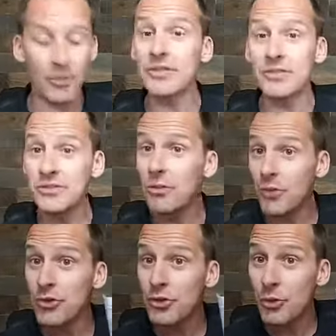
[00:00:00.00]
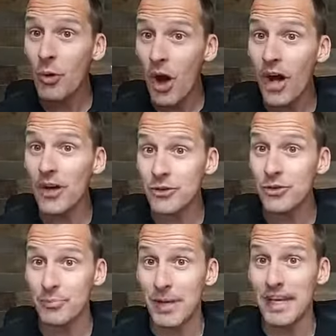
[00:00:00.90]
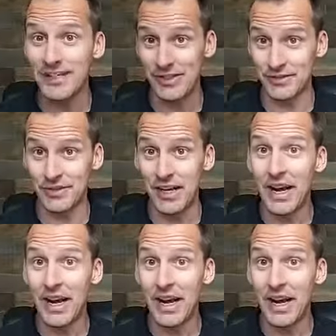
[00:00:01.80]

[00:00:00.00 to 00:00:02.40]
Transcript: but this is over two hundred pages